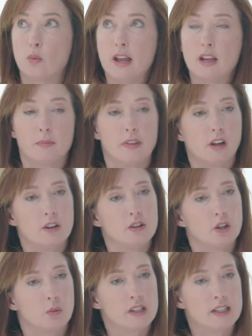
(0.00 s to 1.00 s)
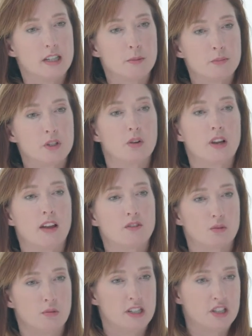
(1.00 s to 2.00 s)
way up there, you don't want to tiptoe to have
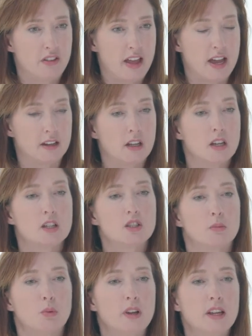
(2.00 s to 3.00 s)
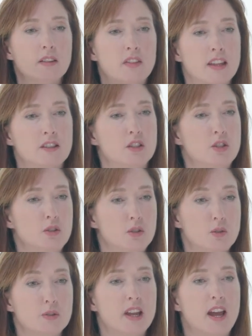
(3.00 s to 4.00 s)
to reach that. So bring things that you
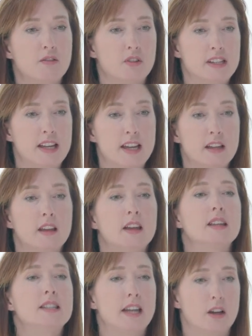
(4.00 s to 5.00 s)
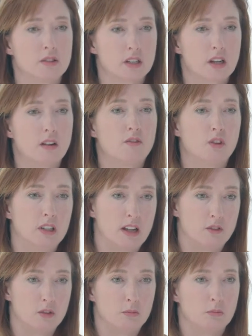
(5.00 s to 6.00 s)
use every day down to comfort
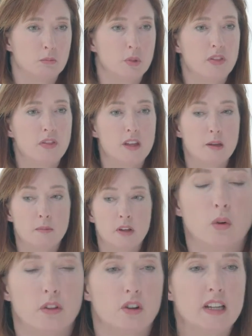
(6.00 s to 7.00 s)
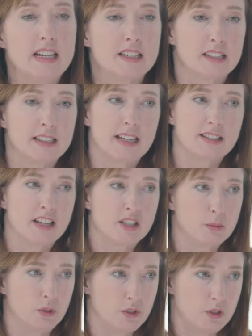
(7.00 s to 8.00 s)
level. Put them where they're easily
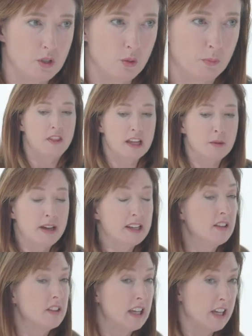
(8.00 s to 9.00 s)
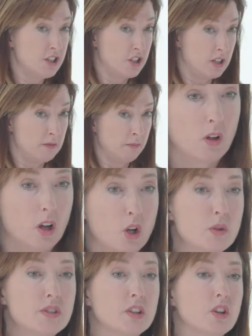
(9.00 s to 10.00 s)
accessible to you. Think about in the kitchen,
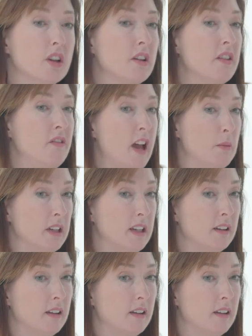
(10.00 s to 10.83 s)
who's the cook of the family?